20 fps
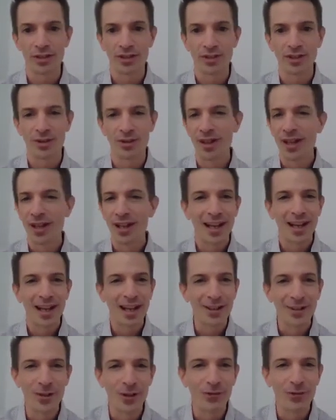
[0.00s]
So I
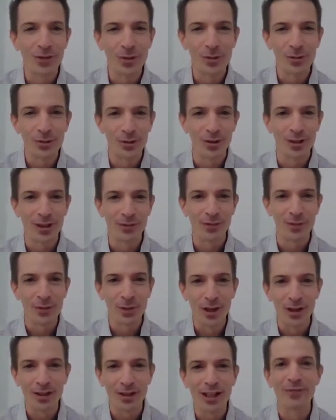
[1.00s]
don't know if
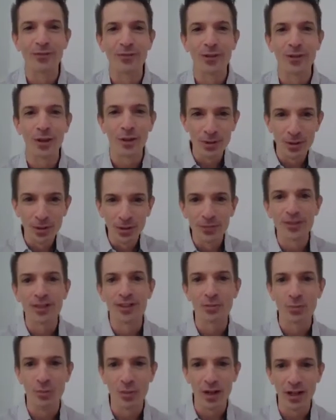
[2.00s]
you all have observed
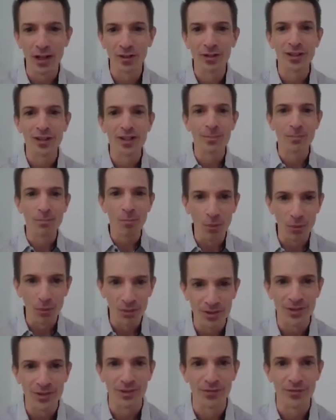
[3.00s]
as well the
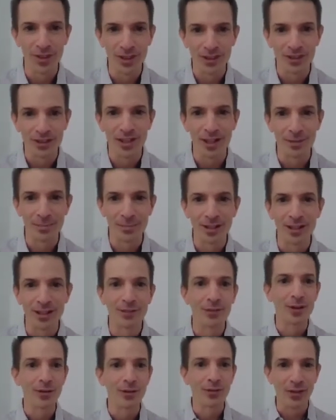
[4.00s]
importance of this topic, if
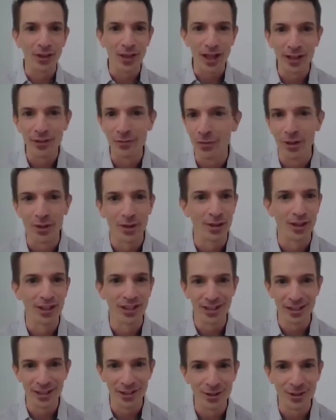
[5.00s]
you have a thought of whether
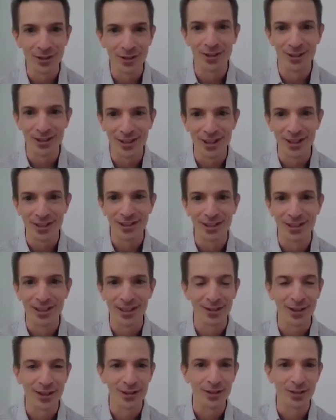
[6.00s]
this is or is not
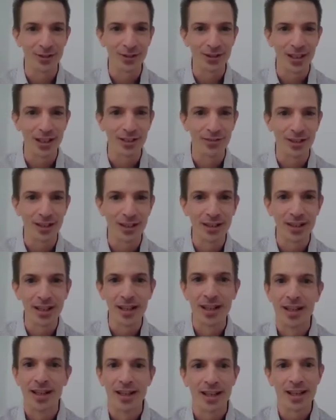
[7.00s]
psychological safety,
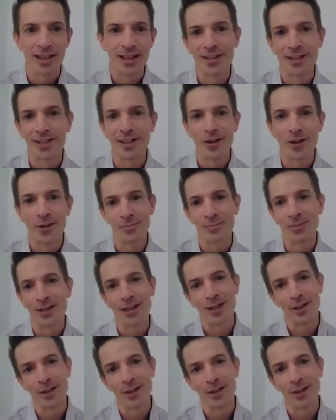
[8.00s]
and then help